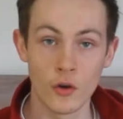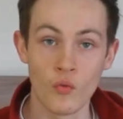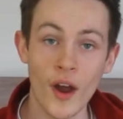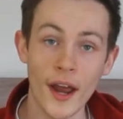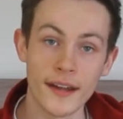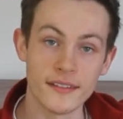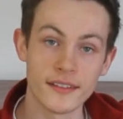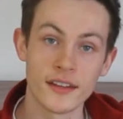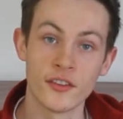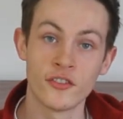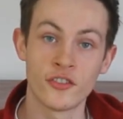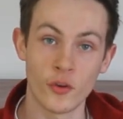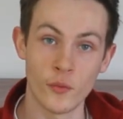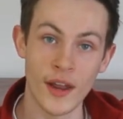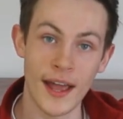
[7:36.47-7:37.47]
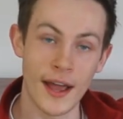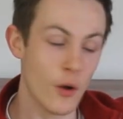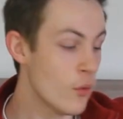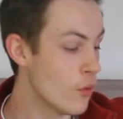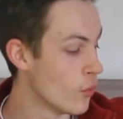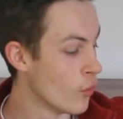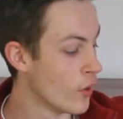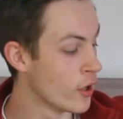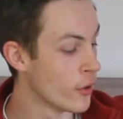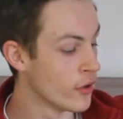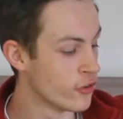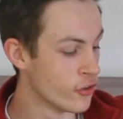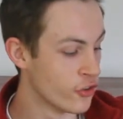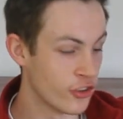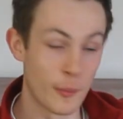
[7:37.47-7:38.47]
Right, so now we're
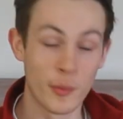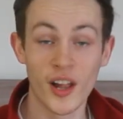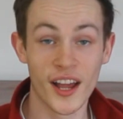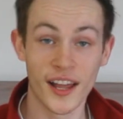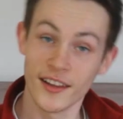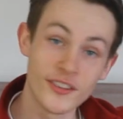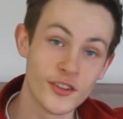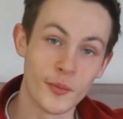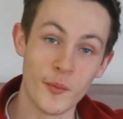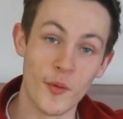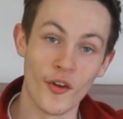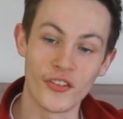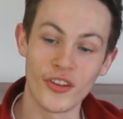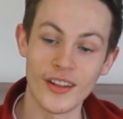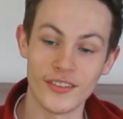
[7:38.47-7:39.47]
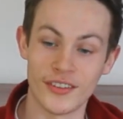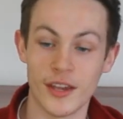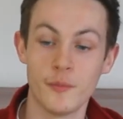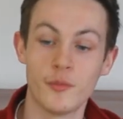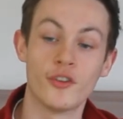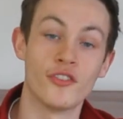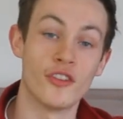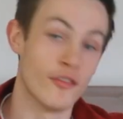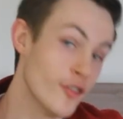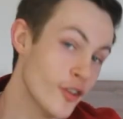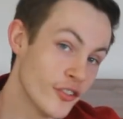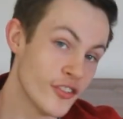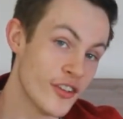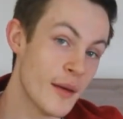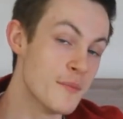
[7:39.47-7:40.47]
going to just apply a little bit more sellotape because the
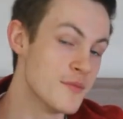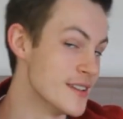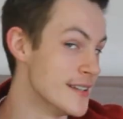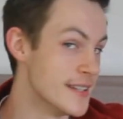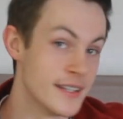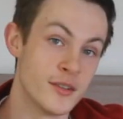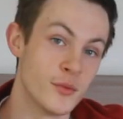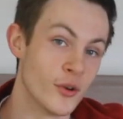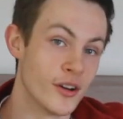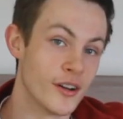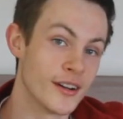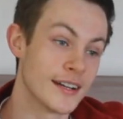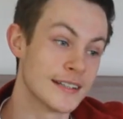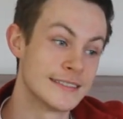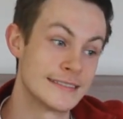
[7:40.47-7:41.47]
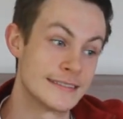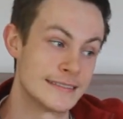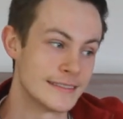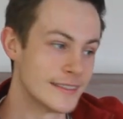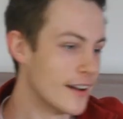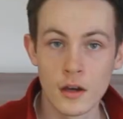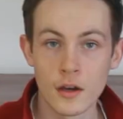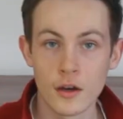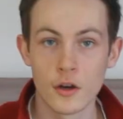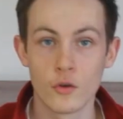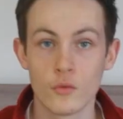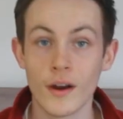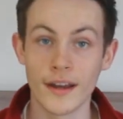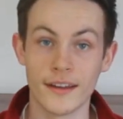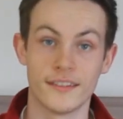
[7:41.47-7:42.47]
first attempt didn't work.
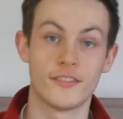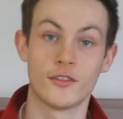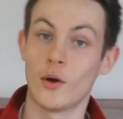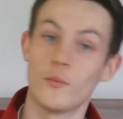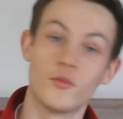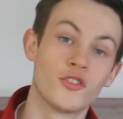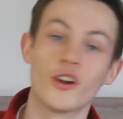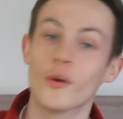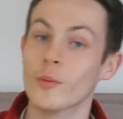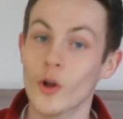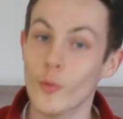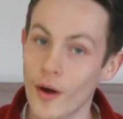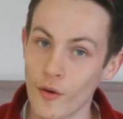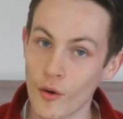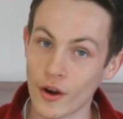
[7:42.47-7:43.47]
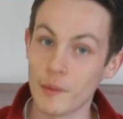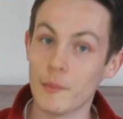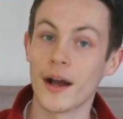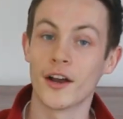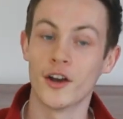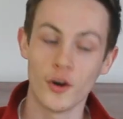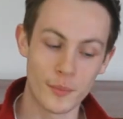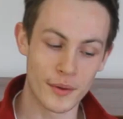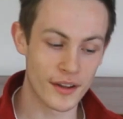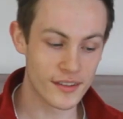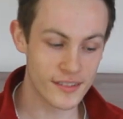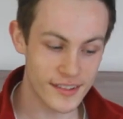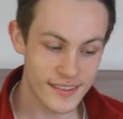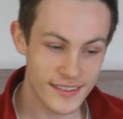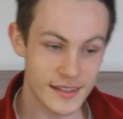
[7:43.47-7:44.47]
Right, so I'm just gonna blow my rocket back up
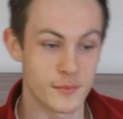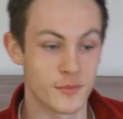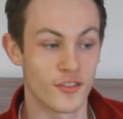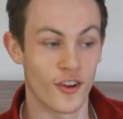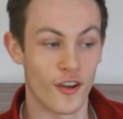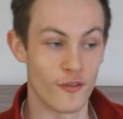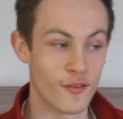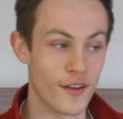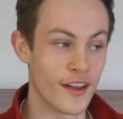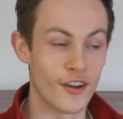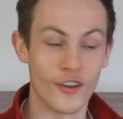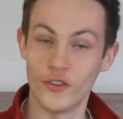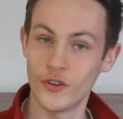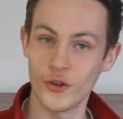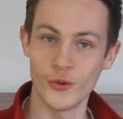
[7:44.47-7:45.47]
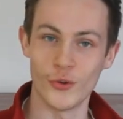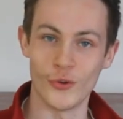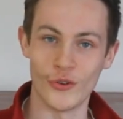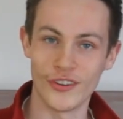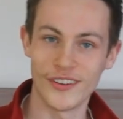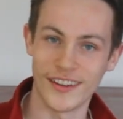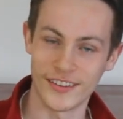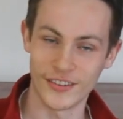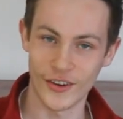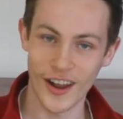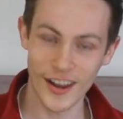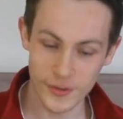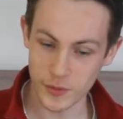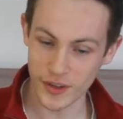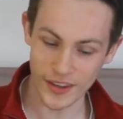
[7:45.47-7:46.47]
because it seems to have failed to test
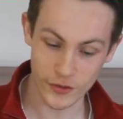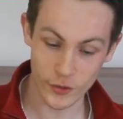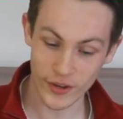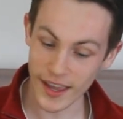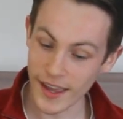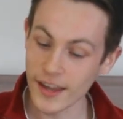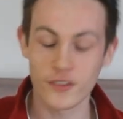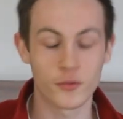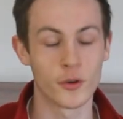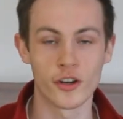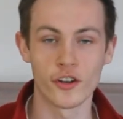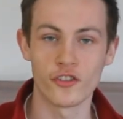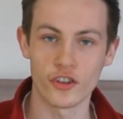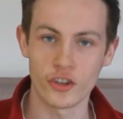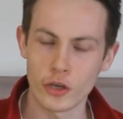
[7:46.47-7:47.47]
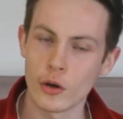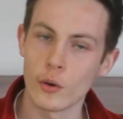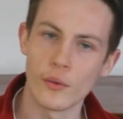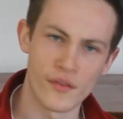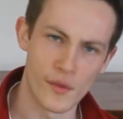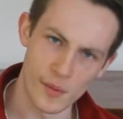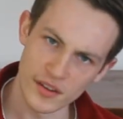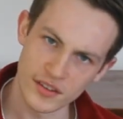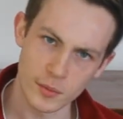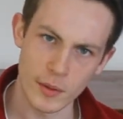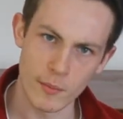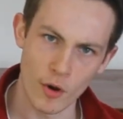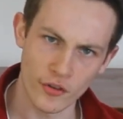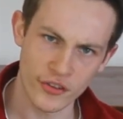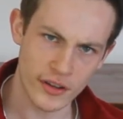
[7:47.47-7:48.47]
ride, but that's okay because we're gonna secure it with a little
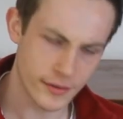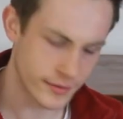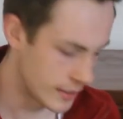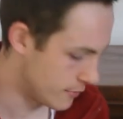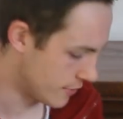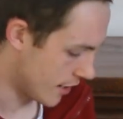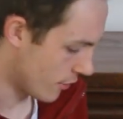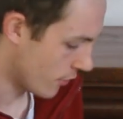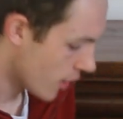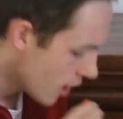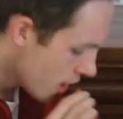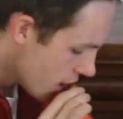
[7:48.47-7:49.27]
bit more sellotape now.